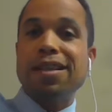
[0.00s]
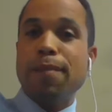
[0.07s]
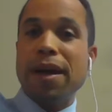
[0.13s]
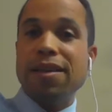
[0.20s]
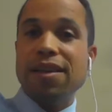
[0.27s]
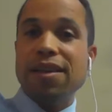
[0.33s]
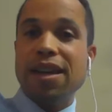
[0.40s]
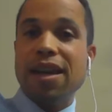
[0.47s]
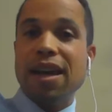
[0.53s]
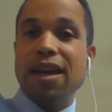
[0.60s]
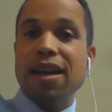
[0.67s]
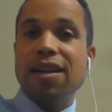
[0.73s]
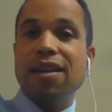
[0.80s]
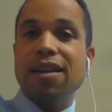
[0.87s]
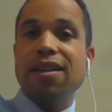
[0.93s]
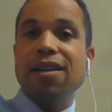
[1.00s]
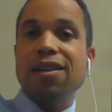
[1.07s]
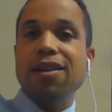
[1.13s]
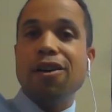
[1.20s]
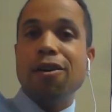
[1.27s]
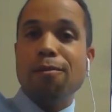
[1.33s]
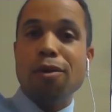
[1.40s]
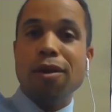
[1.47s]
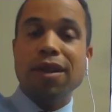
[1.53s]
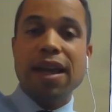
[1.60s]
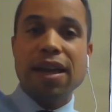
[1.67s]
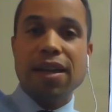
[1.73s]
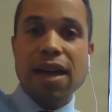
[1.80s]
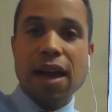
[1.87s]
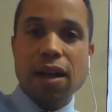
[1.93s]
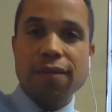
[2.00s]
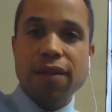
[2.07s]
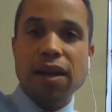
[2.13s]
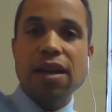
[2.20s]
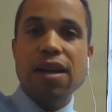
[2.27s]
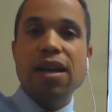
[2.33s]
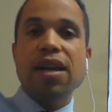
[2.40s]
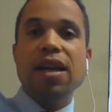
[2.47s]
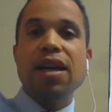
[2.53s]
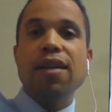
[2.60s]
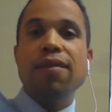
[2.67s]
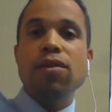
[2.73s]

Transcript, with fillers: and expect to get, you know, more length out of it.